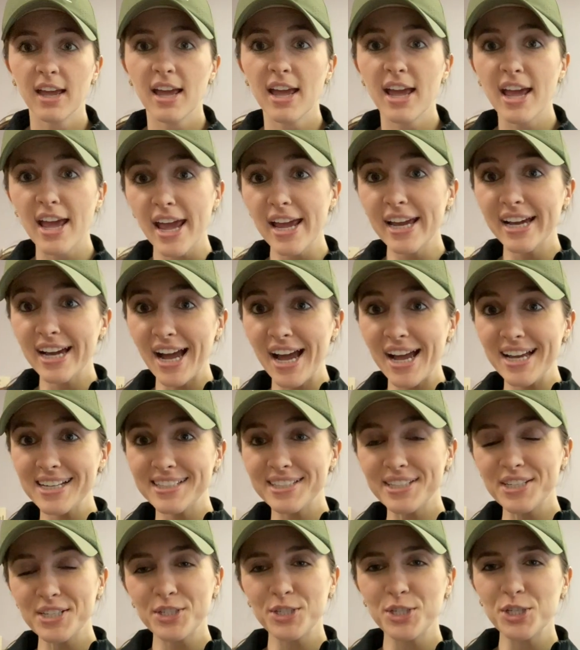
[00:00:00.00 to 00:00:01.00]
Hey
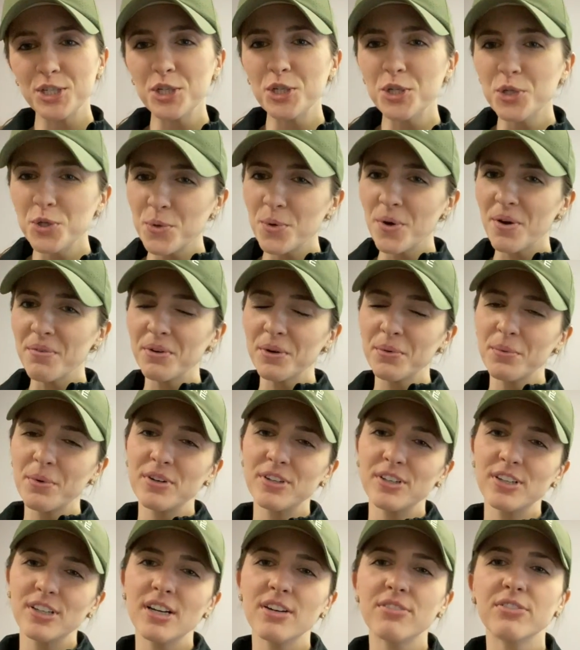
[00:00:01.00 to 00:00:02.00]
guys, do you ever
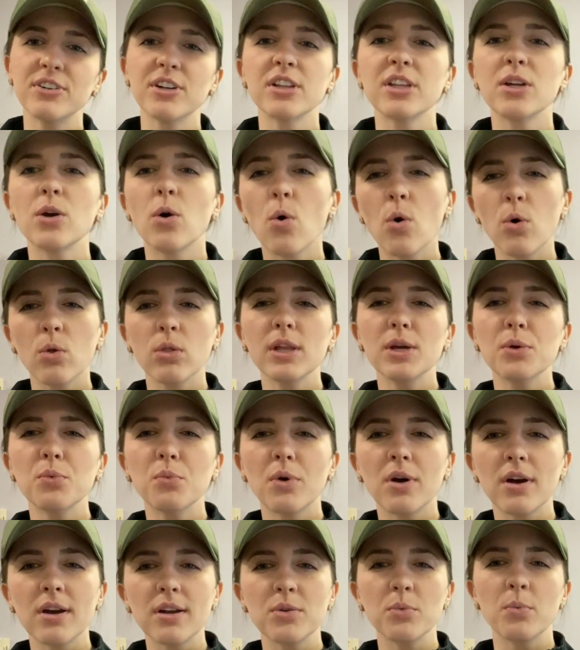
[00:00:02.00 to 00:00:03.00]
wonder if you're the only
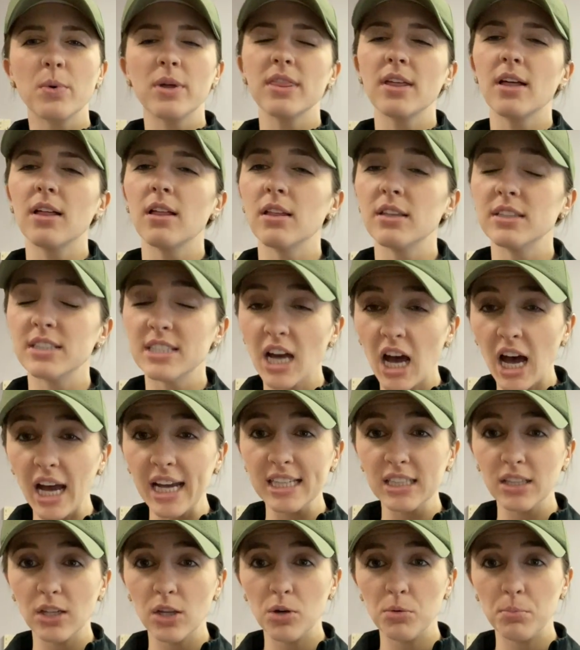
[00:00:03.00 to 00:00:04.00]
one with a
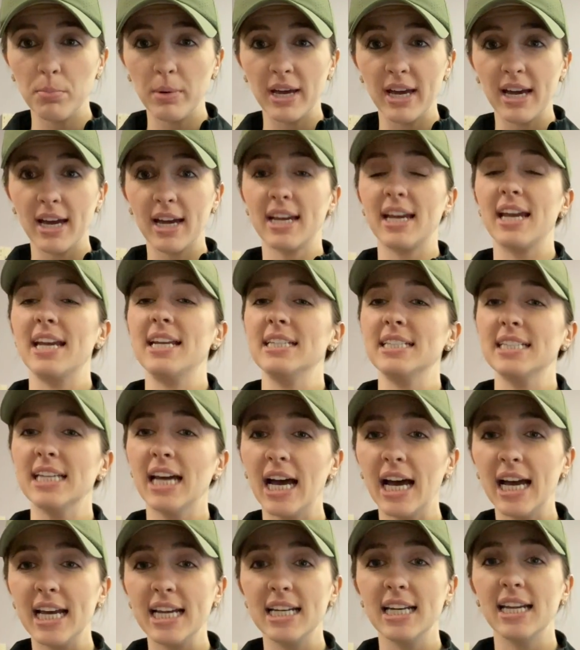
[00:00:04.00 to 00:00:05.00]
tight low back and
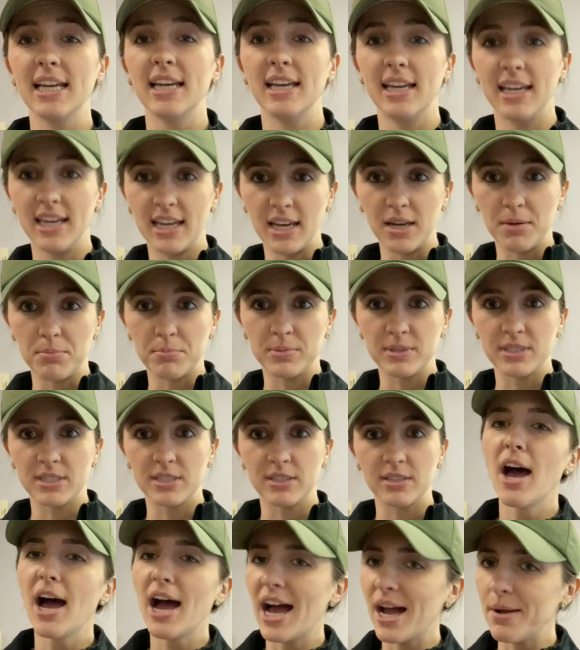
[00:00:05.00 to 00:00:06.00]
tight hips?